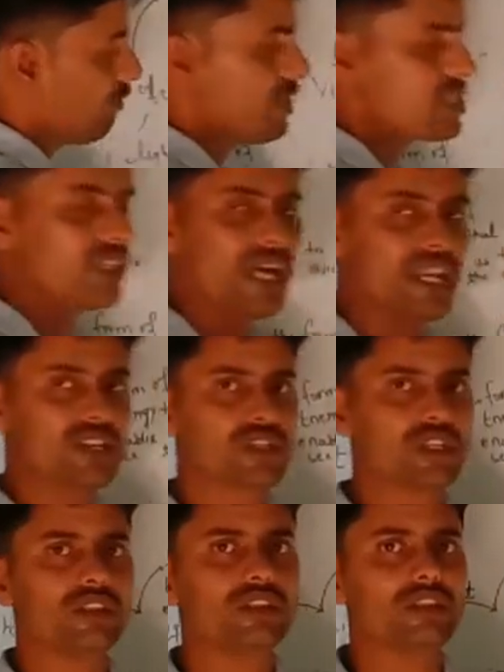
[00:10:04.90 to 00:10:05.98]
in which
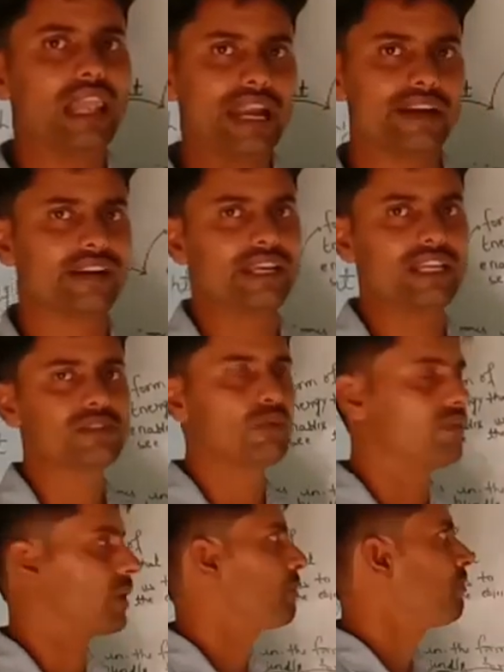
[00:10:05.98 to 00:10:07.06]
direction the light ray is
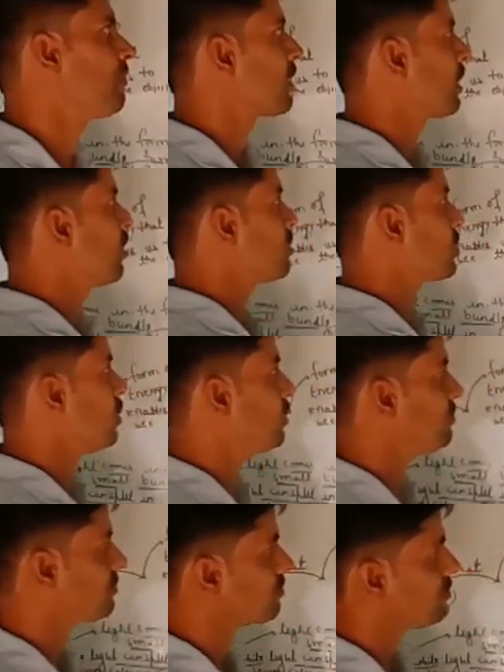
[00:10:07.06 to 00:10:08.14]
moving. So
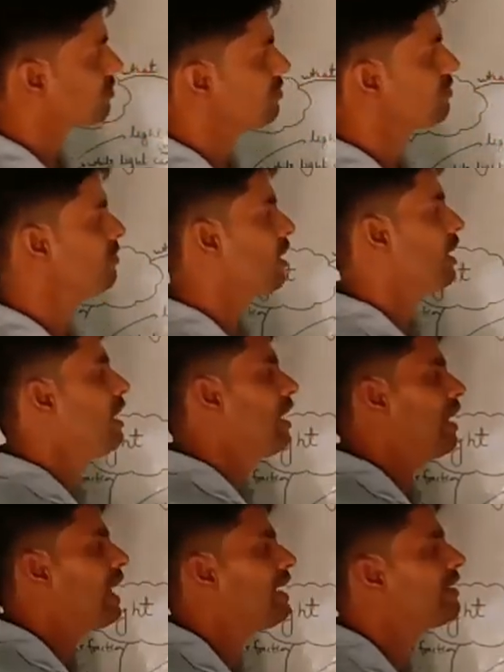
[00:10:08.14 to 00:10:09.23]

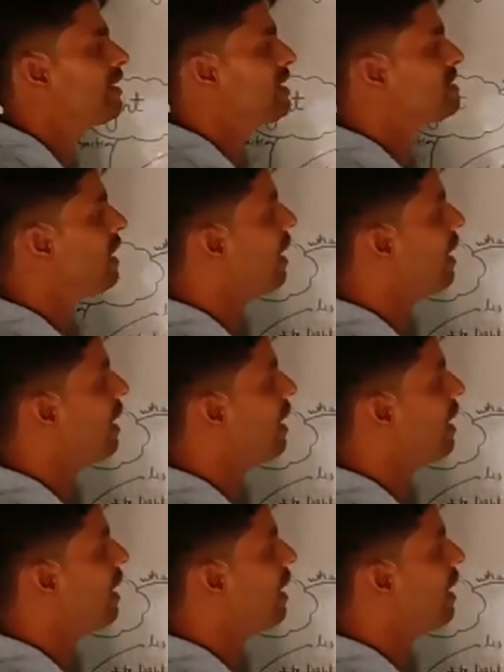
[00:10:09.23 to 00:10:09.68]
light rays